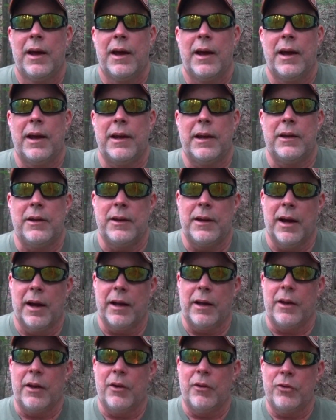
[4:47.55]
And then you'd
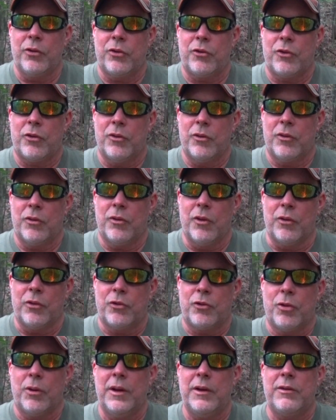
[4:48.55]
hunt in those
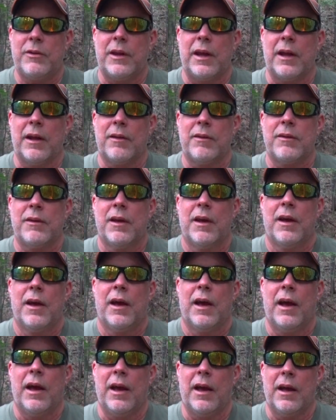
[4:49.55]
tree stands.
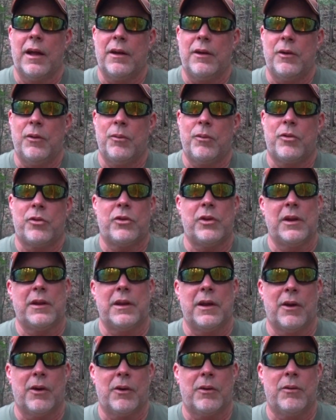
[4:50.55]
And you'd sit
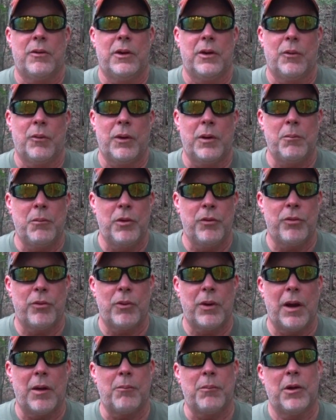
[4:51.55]
there, you know, we didn't move
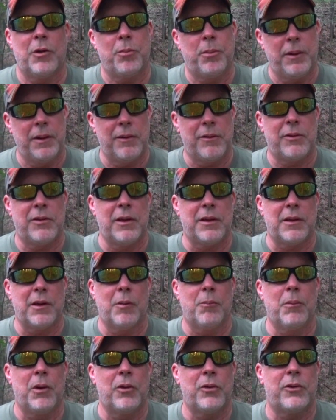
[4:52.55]
around much, but you'd sit
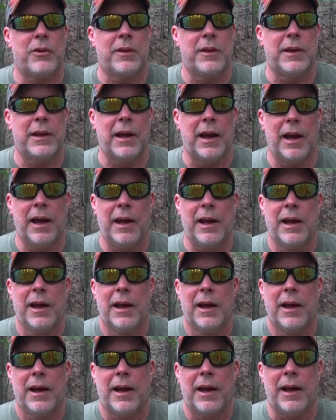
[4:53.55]
there most of the day,
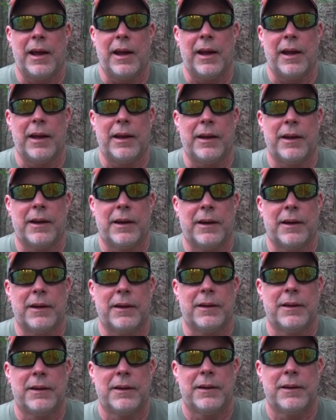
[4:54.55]
and
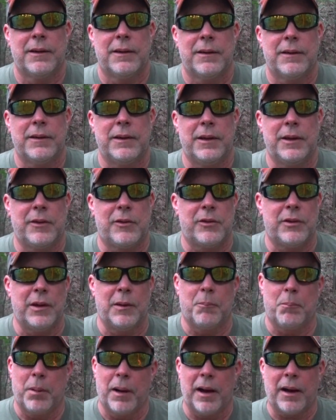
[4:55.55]
you'd see
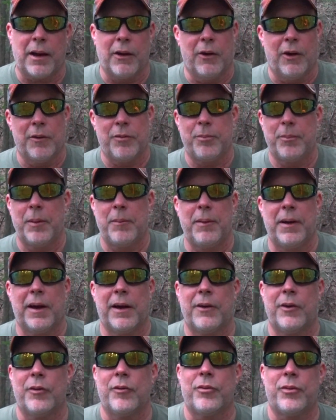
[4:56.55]
a buck off maybe
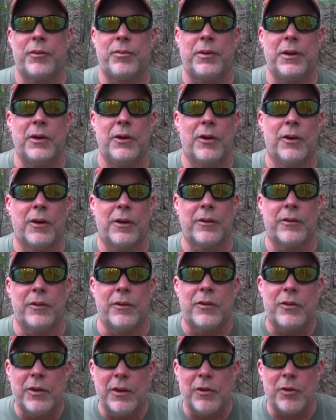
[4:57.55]
150 yards
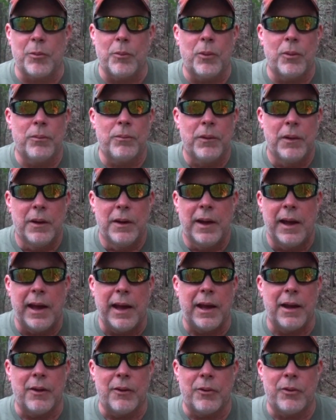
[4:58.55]
and see some
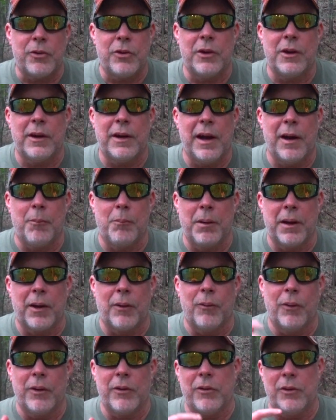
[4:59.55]
antlers. You didn't know how big
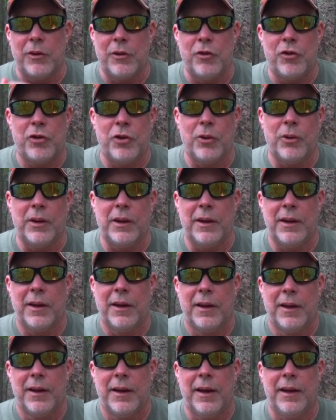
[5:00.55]
it was, and you'd shoot it,
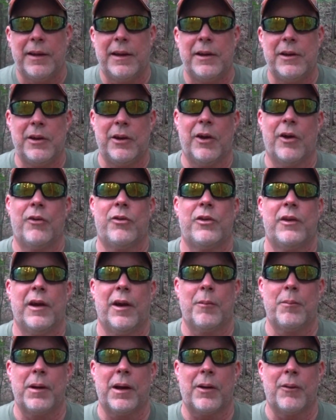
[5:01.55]
and then you'd go see
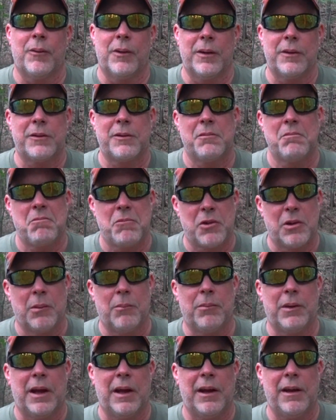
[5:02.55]
how big it was.
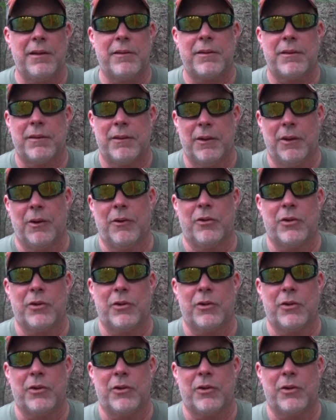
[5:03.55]
Some days, you know,